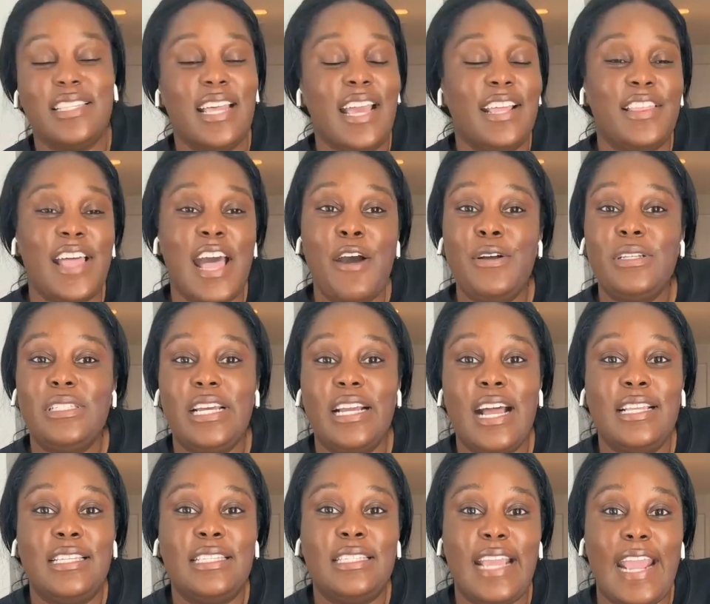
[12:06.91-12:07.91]
Like that was like
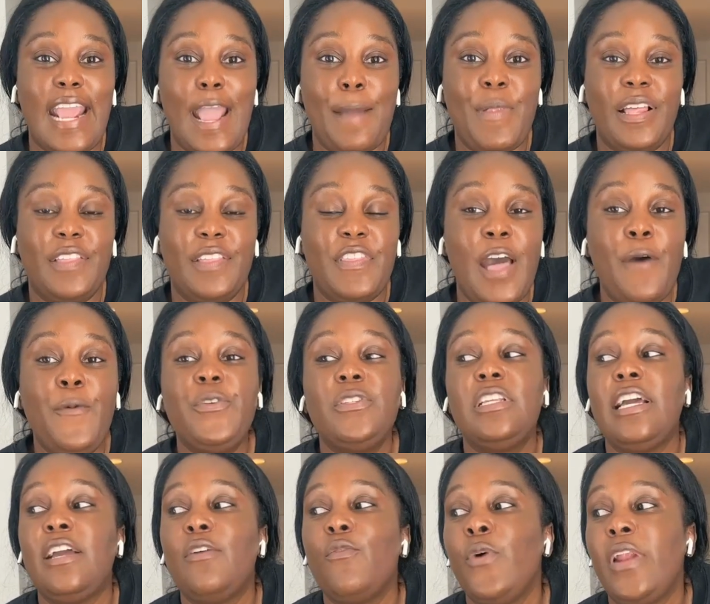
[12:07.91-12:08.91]
a scam. Like that was
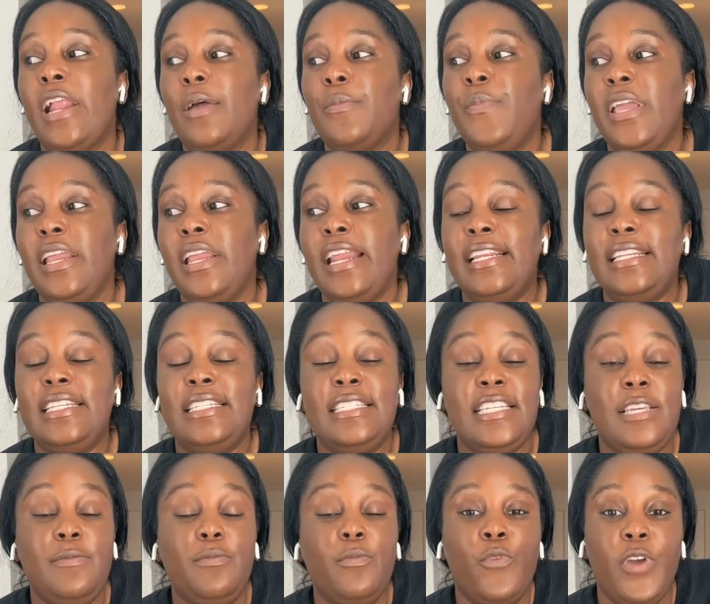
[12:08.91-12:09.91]
like what I've been in
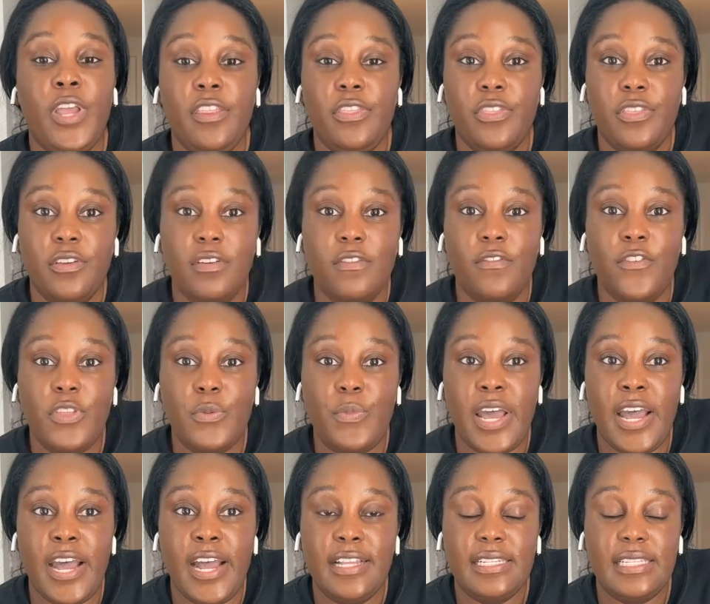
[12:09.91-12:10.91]
deep with for the
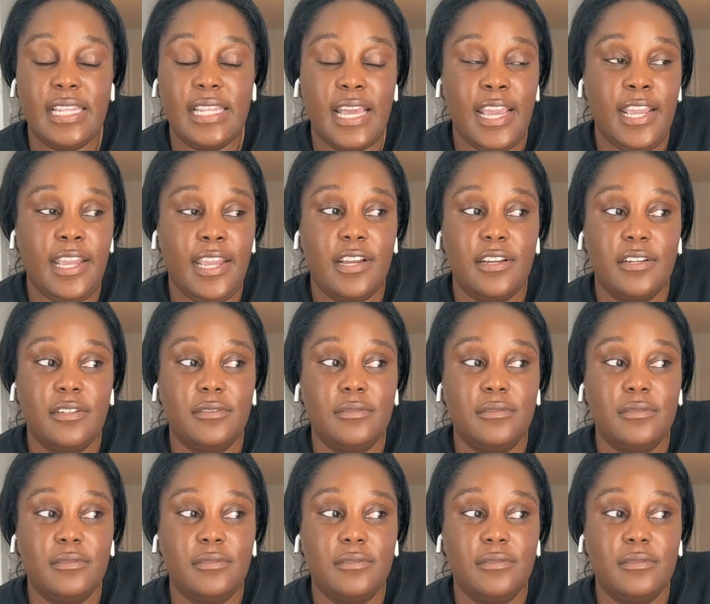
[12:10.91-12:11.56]
past like.